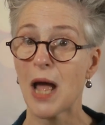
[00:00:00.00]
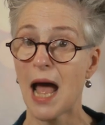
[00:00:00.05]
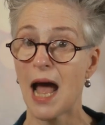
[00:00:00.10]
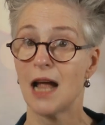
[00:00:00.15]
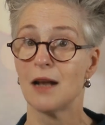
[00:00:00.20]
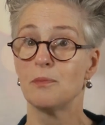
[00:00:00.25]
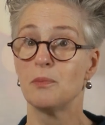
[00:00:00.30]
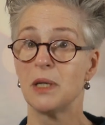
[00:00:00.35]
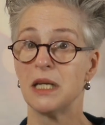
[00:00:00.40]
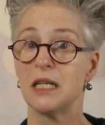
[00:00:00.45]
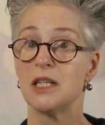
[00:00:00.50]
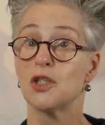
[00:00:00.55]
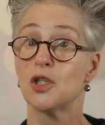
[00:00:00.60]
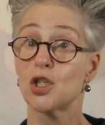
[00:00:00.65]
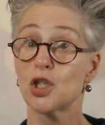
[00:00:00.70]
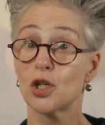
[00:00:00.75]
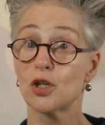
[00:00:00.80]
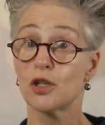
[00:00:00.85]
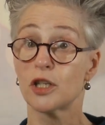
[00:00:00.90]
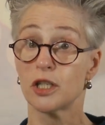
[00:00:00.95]
had been
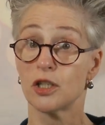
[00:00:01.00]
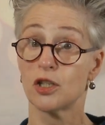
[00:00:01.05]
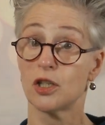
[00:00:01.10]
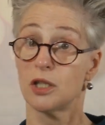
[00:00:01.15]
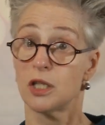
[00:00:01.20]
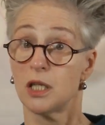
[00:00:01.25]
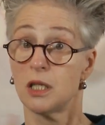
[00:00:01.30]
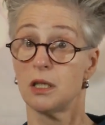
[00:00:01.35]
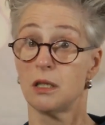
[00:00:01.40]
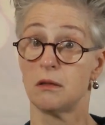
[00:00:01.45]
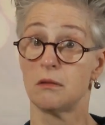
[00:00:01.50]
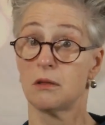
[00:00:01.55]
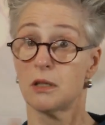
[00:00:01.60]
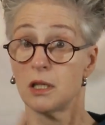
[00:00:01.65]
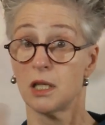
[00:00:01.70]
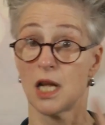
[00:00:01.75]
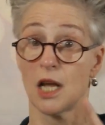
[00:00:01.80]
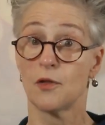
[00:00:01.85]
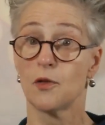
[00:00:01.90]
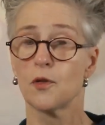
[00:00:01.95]
inserted to
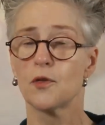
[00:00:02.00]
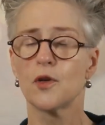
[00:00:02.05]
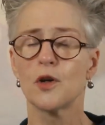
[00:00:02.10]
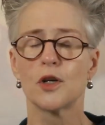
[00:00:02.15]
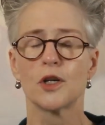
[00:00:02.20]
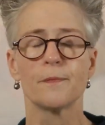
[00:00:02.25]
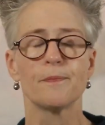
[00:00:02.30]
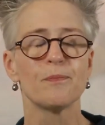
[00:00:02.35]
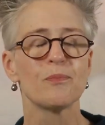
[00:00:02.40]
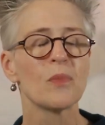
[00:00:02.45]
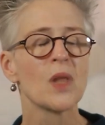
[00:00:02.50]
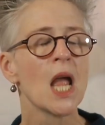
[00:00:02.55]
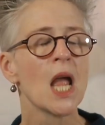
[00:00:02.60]
the other third.